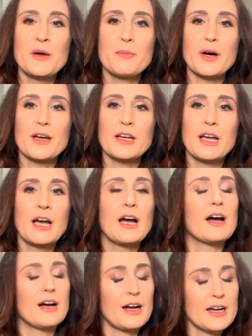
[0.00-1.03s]
but
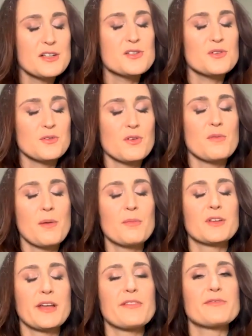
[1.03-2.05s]
I do
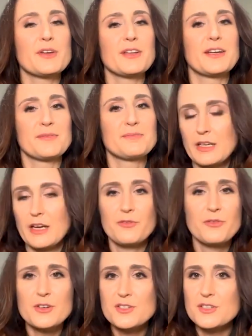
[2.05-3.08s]
remember that feeling. At
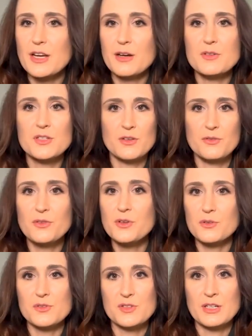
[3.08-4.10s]
first, I was
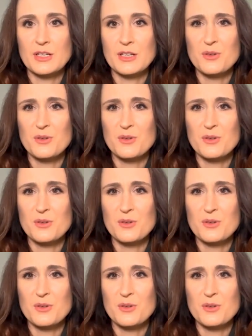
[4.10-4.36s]
confused.